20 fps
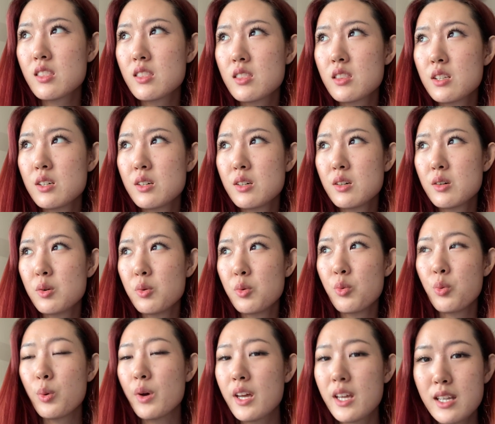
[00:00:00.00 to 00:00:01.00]
the
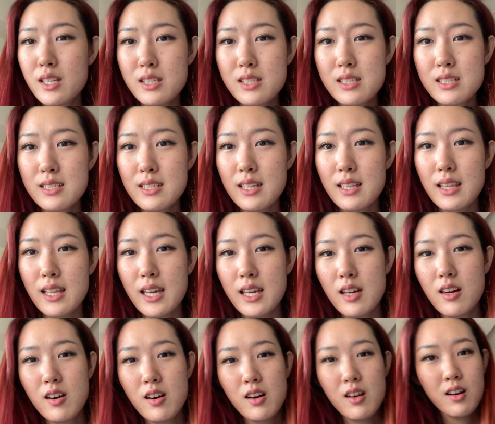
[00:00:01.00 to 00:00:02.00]
wind and like
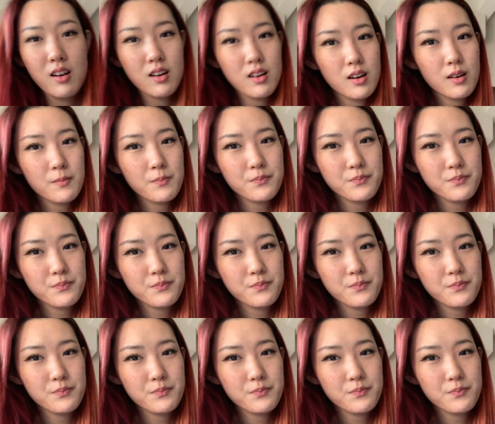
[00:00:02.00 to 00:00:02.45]
our